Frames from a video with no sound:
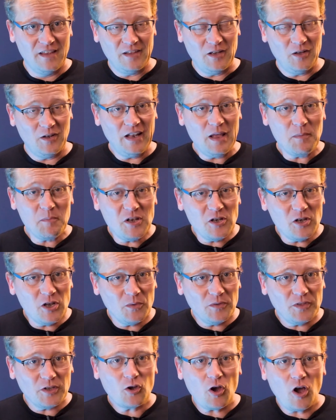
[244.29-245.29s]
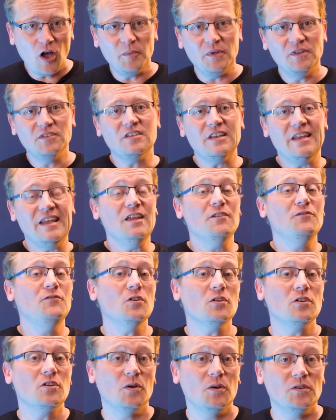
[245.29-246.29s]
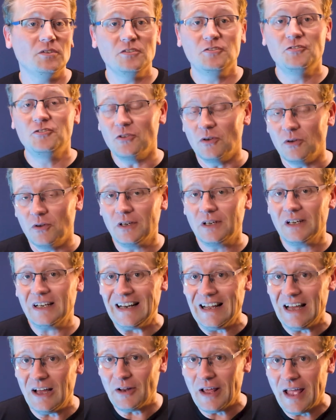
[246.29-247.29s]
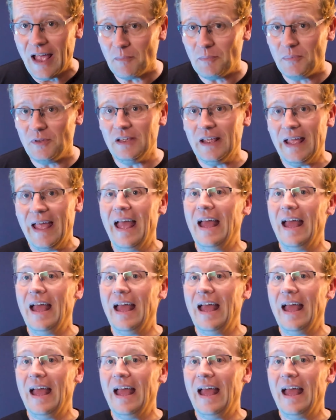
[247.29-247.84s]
Now let me know in the comments if you're going to join CloudHappy,